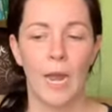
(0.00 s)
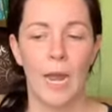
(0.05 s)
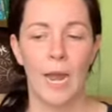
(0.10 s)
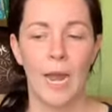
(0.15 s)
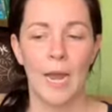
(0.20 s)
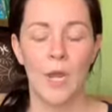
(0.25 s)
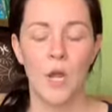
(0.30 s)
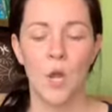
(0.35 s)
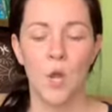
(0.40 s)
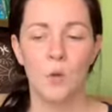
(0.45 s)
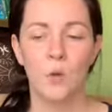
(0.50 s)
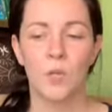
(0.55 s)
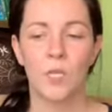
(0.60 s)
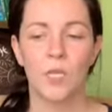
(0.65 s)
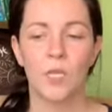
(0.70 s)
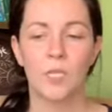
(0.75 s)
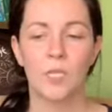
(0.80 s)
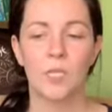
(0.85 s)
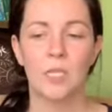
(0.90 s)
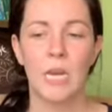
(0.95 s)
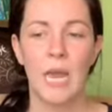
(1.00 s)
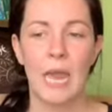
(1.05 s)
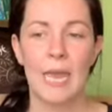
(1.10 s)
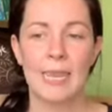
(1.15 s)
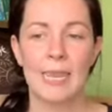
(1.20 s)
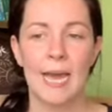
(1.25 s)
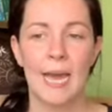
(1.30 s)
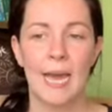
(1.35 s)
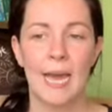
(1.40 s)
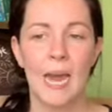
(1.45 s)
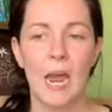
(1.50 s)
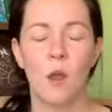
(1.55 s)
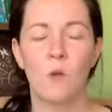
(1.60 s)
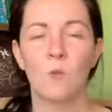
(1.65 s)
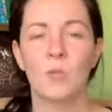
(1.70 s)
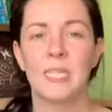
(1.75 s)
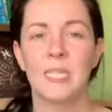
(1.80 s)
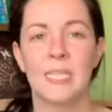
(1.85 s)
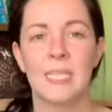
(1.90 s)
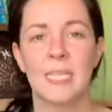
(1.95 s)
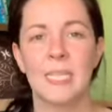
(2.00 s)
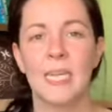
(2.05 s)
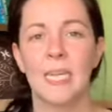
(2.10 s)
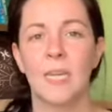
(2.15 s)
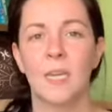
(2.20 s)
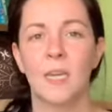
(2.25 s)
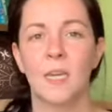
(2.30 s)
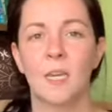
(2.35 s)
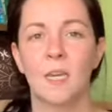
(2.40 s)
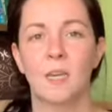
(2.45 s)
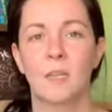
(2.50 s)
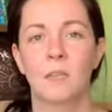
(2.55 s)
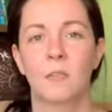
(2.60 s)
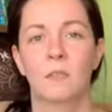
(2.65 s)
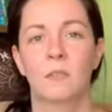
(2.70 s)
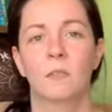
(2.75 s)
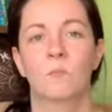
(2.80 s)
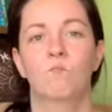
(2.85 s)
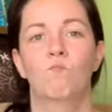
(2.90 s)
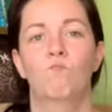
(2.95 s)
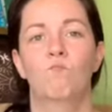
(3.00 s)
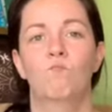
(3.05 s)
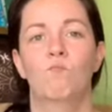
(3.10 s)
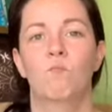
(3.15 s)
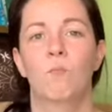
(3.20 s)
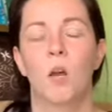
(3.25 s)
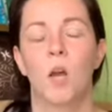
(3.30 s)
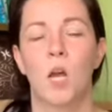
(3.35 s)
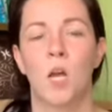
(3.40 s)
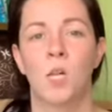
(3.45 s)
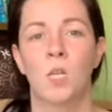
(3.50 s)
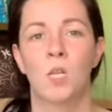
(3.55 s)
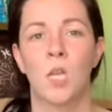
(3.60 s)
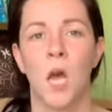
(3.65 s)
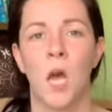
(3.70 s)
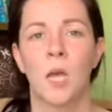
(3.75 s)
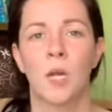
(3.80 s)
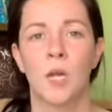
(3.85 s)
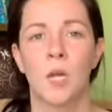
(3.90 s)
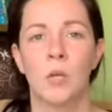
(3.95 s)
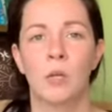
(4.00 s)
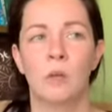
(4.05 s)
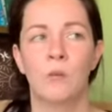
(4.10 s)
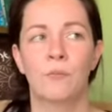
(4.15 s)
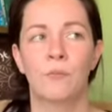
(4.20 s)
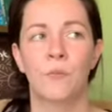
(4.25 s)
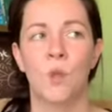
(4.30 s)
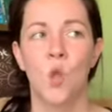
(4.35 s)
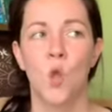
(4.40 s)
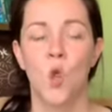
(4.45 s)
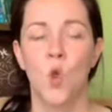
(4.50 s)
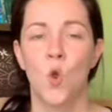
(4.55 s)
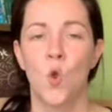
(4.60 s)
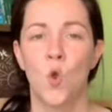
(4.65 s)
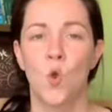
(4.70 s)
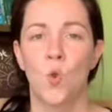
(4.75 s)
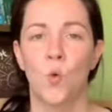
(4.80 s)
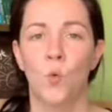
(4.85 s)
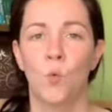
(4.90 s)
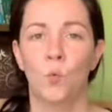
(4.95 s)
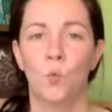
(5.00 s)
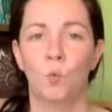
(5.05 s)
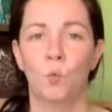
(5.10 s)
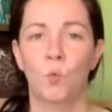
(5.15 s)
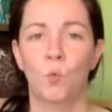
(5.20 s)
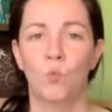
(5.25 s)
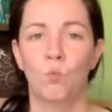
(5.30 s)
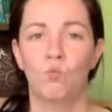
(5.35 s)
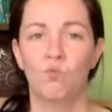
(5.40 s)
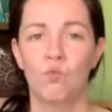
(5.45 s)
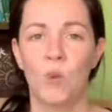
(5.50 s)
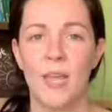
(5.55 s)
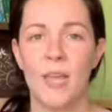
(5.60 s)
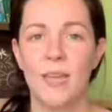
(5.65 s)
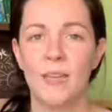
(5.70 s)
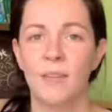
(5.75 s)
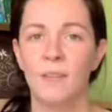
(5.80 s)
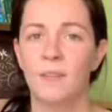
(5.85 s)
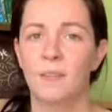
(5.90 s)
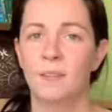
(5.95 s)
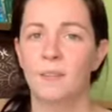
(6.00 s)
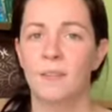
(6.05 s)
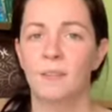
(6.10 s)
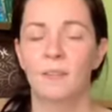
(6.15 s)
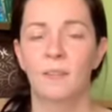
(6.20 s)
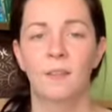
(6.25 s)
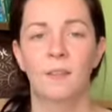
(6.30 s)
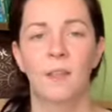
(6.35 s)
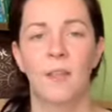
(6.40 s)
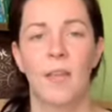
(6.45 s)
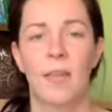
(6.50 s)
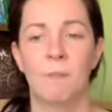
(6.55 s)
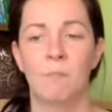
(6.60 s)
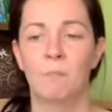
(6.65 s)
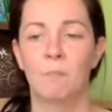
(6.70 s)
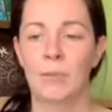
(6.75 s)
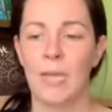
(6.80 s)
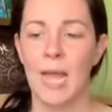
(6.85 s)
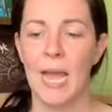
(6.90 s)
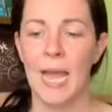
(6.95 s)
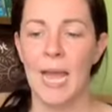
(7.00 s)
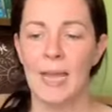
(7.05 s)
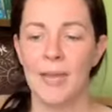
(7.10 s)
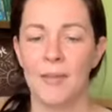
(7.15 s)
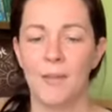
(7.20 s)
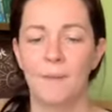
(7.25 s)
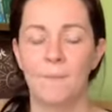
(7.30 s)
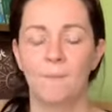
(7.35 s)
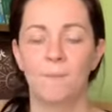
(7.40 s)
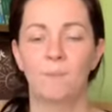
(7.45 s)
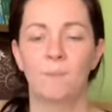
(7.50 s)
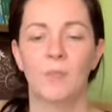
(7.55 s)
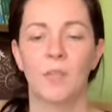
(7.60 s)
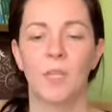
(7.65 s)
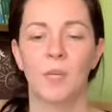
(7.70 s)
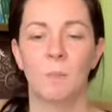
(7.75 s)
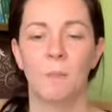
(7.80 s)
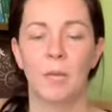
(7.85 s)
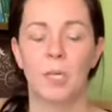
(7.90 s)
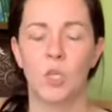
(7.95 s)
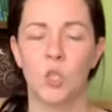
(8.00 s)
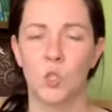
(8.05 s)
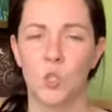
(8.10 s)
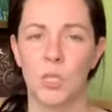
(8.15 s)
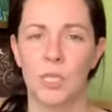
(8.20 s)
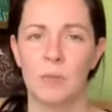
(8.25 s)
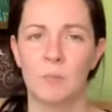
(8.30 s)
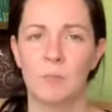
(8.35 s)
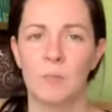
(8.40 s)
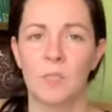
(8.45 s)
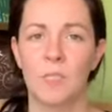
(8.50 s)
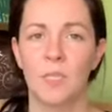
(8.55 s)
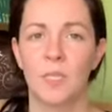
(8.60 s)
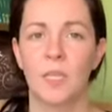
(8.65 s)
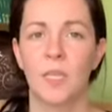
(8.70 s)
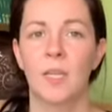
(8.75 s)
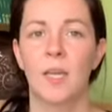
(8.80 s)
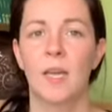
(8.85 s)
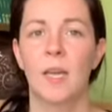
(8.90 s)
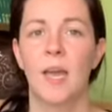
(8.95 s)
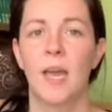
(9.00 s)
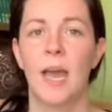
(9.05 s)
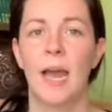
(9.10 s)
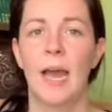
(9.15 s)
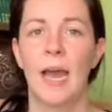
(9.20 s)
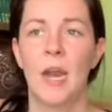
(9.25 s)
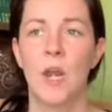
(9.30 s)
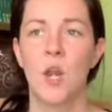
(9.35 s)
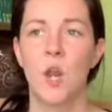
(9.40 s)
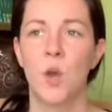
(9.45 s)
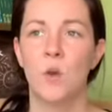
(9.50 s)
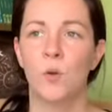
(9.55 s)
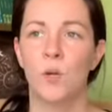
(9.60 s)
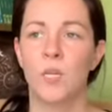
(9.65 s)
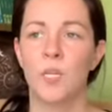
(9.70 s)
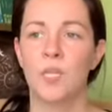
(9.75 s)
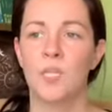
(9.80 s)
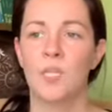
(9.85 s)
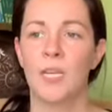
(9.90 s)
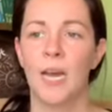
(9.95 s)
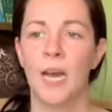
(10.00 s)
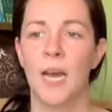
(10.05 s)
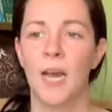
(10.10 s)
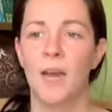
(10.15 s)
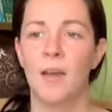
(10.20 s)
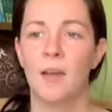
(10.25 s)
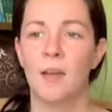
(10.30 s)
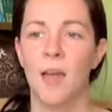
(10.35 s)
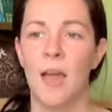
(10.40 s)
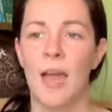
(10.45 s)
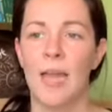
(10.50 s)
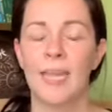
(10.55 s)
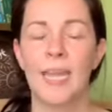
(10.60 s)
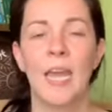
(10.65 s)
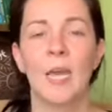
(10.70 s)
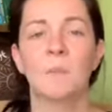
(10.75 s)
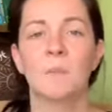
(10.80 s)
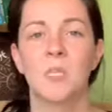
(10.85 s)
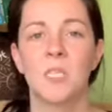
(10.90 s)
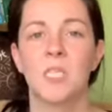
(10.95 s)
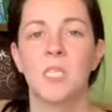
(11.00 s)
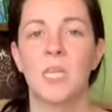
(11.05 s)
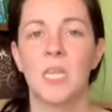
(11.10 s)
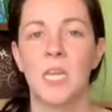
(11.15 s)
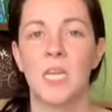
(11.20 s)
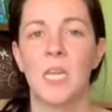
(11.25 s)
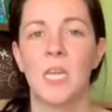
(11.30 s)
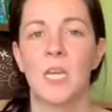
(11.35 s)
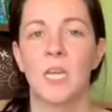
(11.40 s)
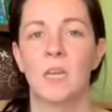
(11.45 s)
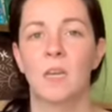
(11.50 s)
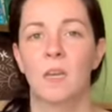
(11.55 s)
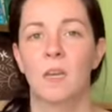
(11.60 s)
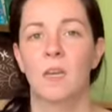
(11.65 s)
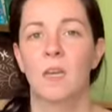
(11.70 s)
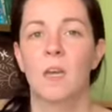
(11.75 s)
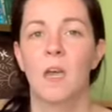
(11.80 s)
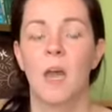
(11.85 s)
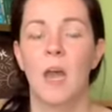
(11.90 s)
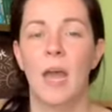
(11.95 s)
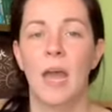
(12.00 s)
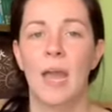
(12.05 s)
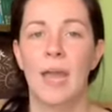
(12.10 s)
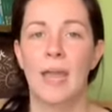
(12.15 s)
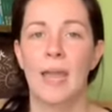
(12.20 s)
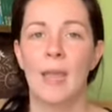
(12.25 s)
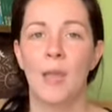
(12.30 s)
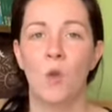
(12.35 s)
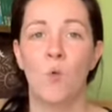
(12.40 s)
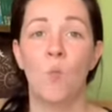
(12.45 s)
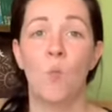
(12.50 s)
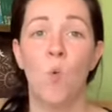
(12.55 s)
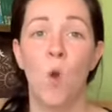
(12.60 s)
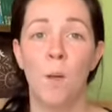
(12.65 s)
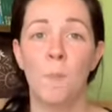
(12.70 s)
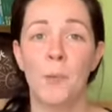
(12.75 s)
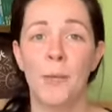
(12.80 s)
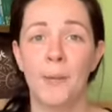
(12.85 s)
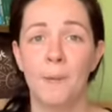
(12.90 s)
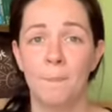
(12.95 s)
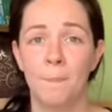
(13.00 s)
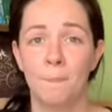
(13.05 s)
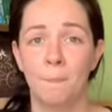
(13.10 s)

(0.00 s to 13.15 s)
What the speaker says: noticed that I was seeing a lot of red and black in my dreams. I noticed I kept seeing a woman